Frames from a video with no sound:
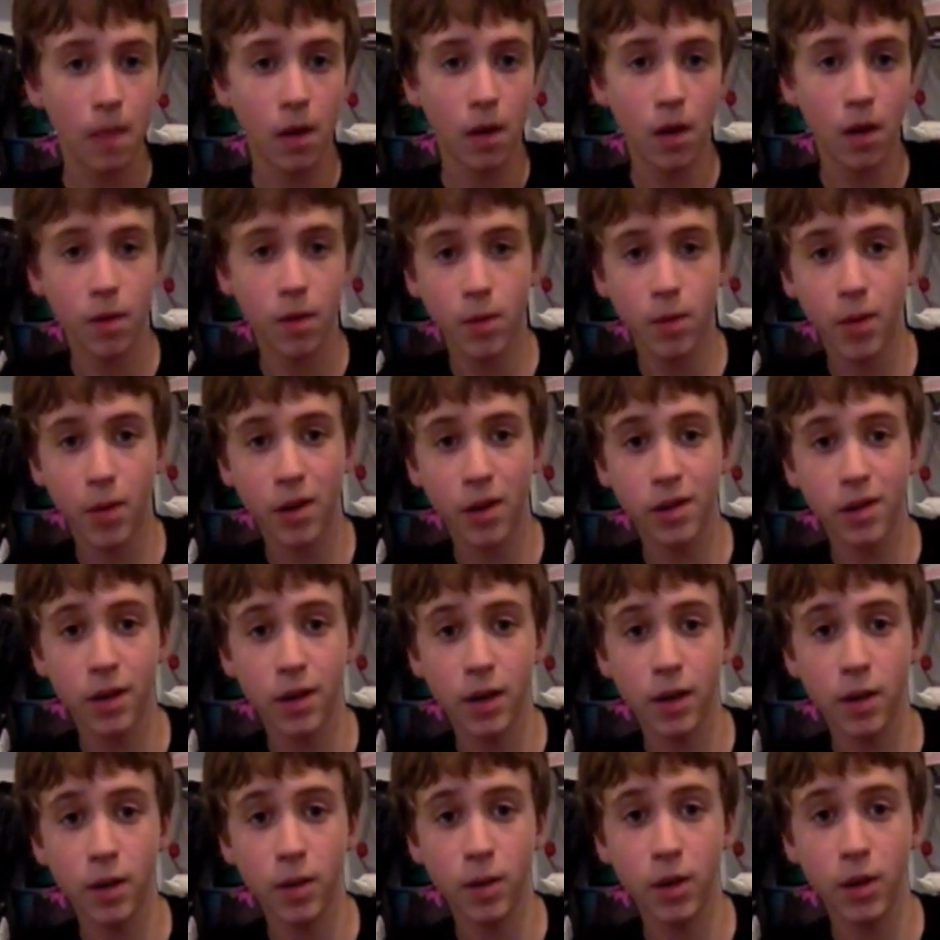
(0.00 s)
The parts that
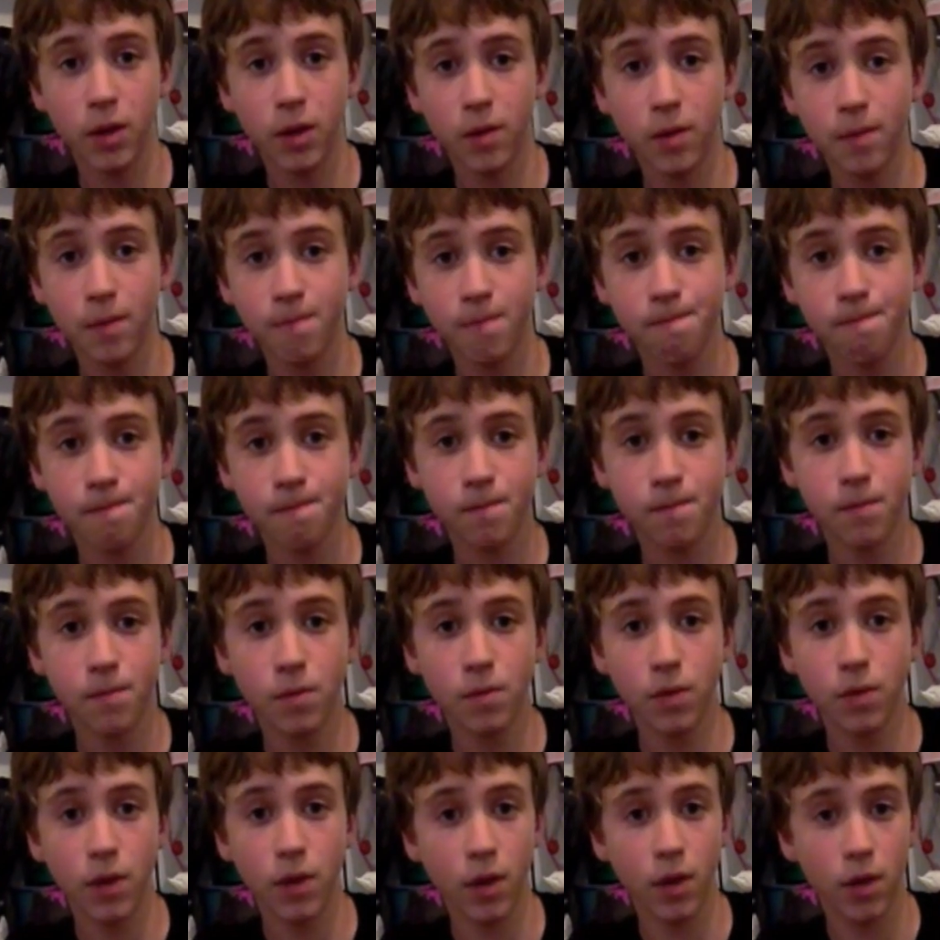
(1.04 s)
need to be
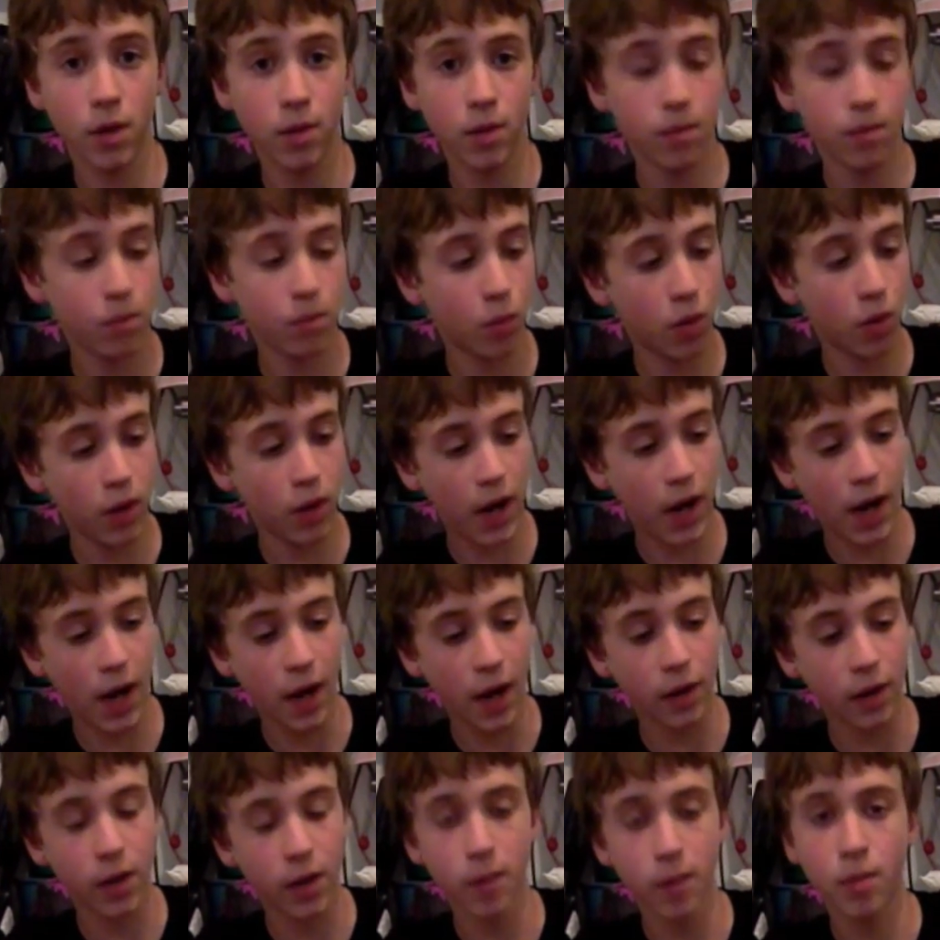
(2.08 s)
the more
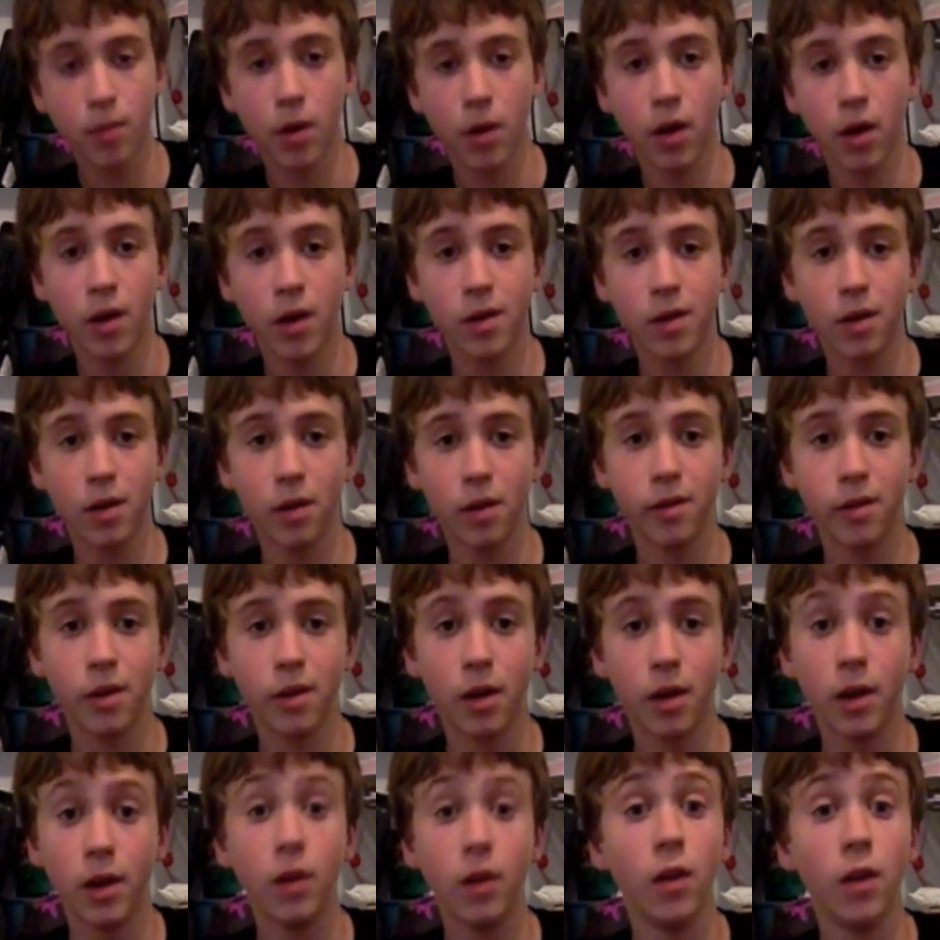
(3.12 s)
highlight parts are
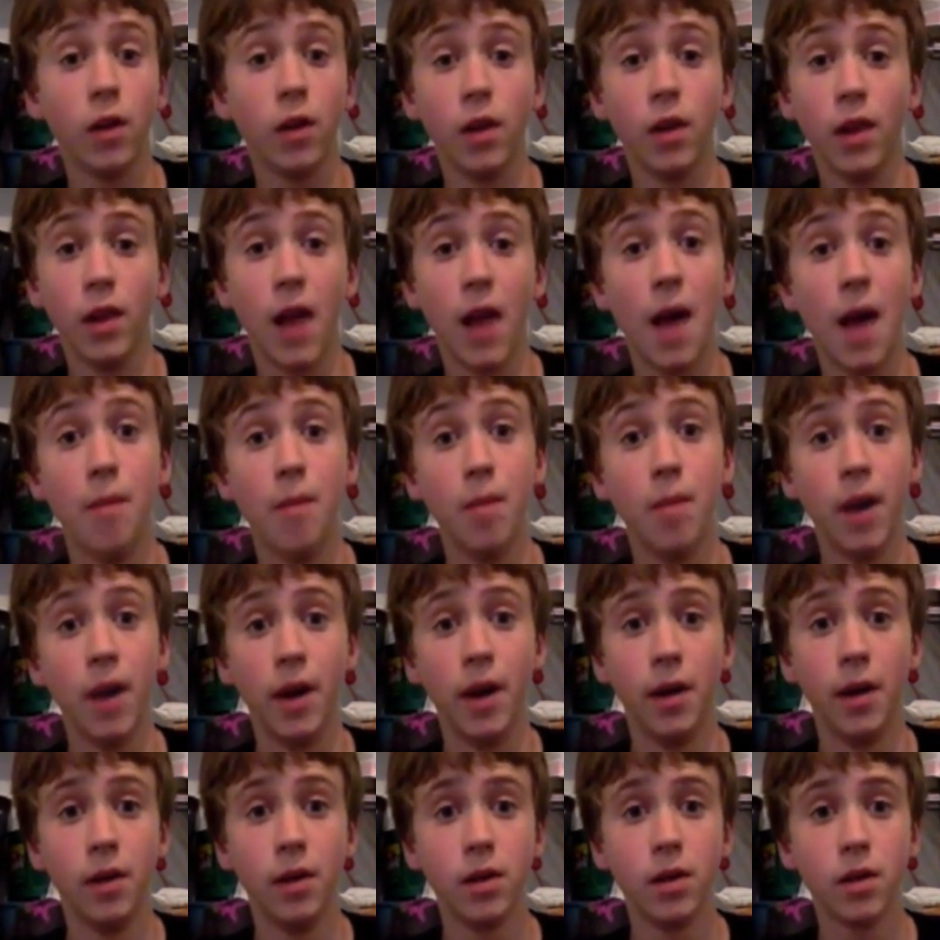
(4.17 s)
starting to look a lot
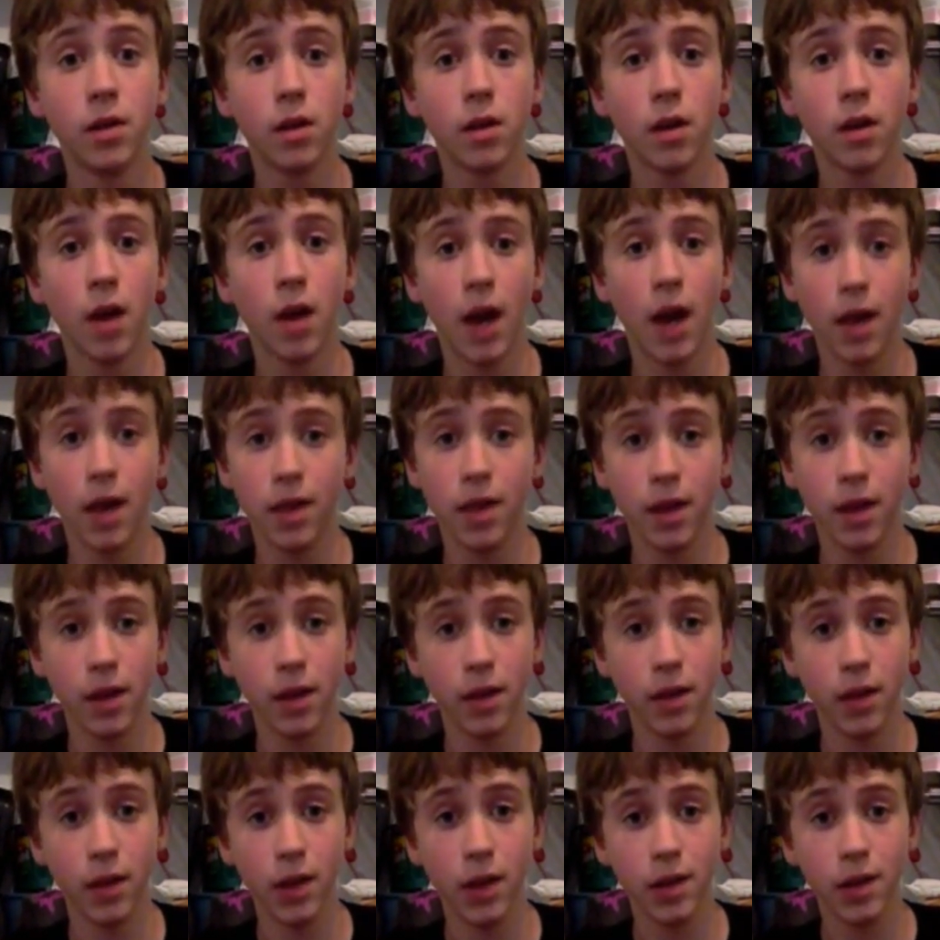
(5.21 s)
better, I
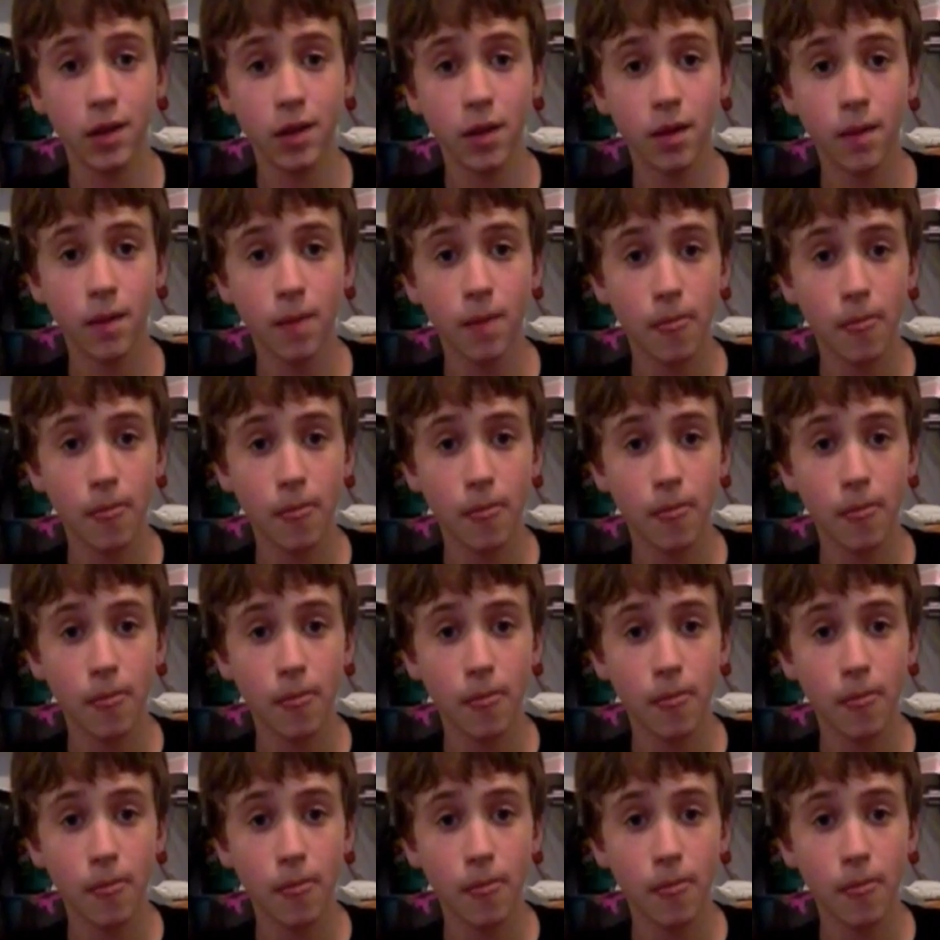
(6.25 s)
think, at least.